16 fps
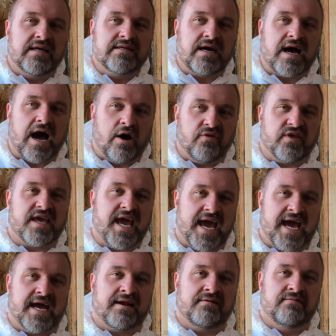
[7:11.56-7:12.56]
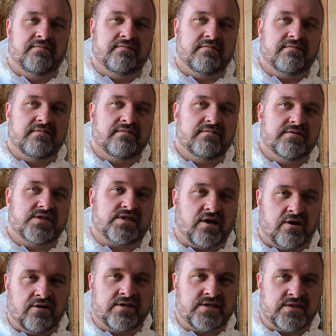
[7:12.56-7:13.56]
how the can
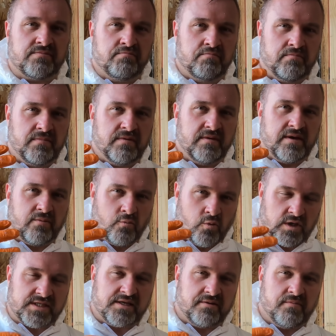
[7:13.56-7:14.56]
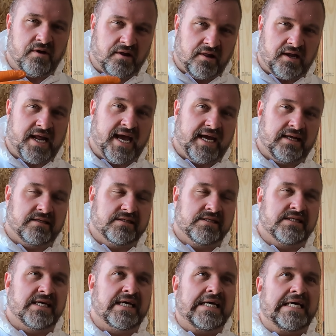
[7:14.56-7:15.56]
starts, what's in the middle and
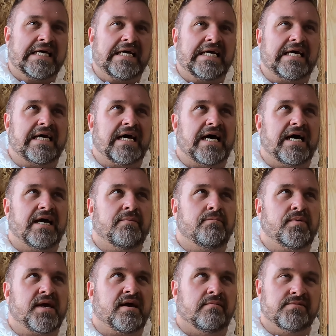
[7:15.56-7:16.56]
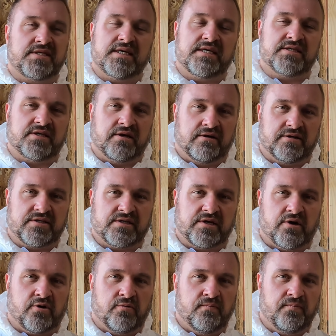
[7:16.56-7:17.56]
ends, it becomes easier.
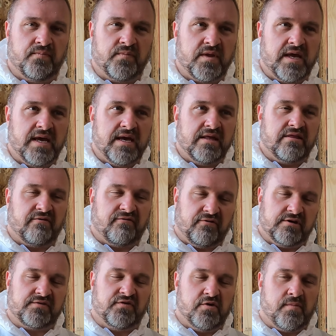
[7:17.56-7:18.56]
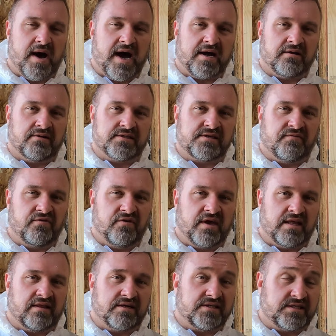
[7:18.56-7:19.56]
So the first few bottles, if you
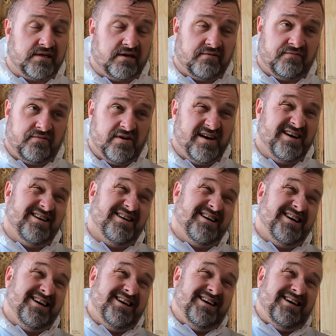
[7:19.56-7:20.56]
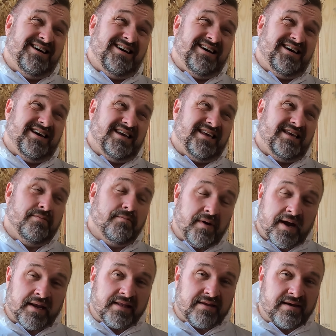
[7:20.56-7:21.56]
get this stuff, you
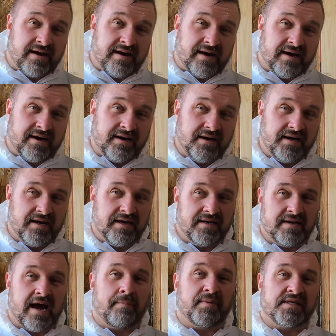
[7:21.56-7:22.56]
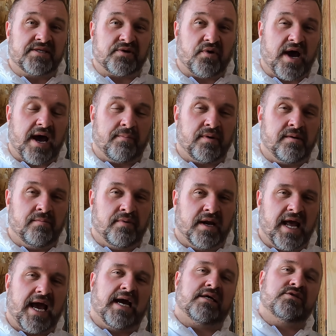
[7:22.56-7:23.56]
might not be so happy,
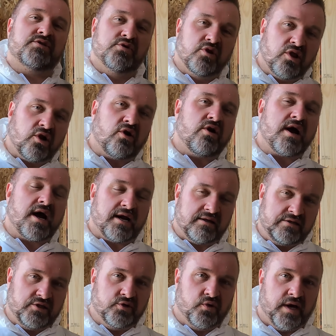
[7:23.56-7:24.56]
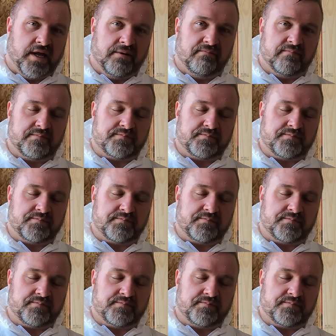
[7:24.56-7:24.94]
but as you learn how to do it,